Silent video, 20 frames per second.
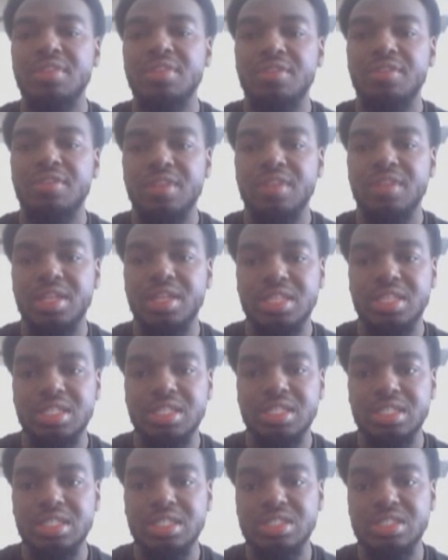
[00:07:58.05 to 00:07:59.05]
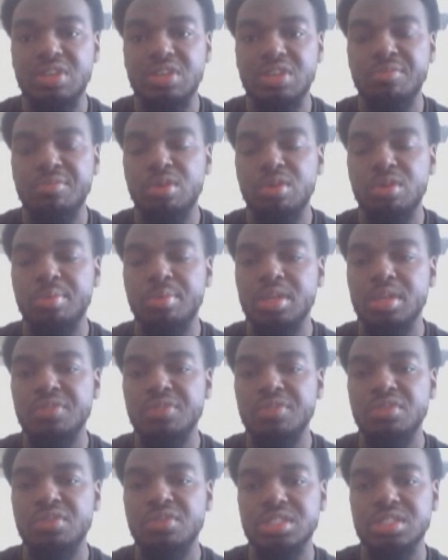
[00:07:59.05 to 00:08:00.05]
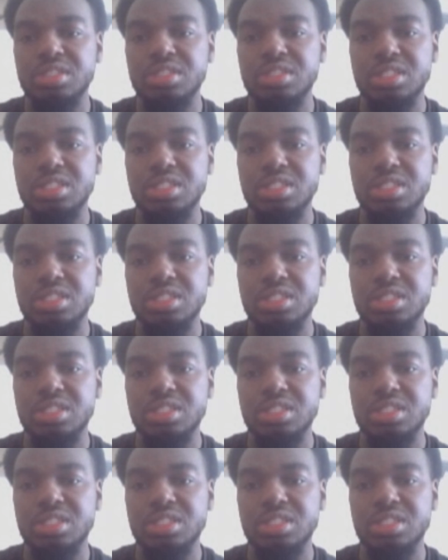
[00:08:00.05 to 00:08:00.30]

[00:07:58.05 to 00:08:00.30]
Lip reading: They felt like they deserved more money for the